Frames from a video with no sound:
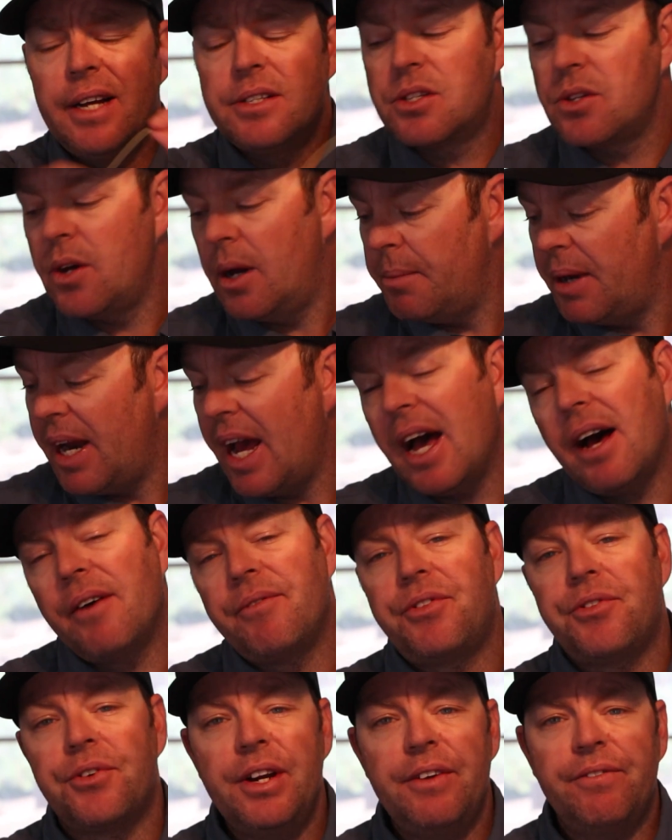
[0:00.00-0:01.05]
So I'm going to
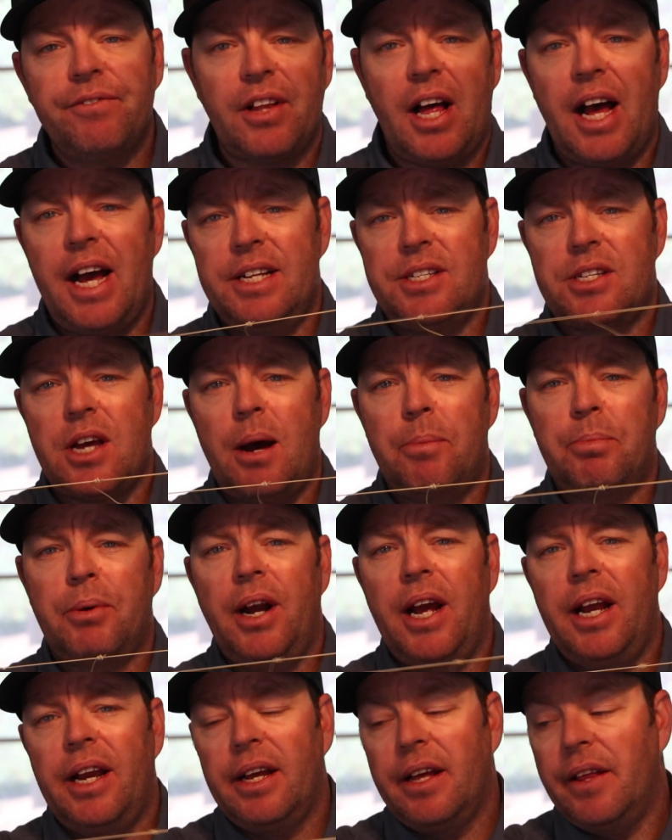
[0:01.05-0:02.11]
have 3 flies
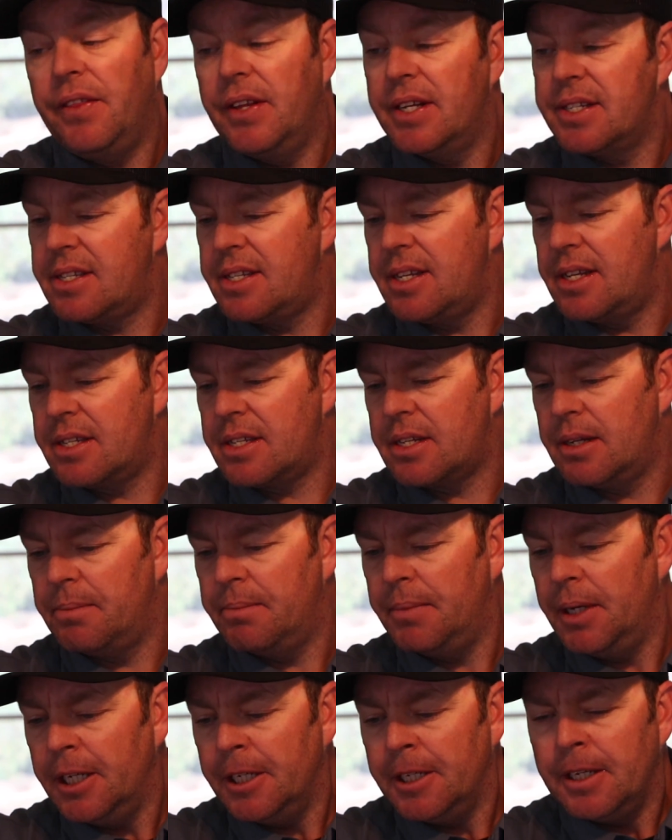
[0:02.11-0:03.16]
operating in this system,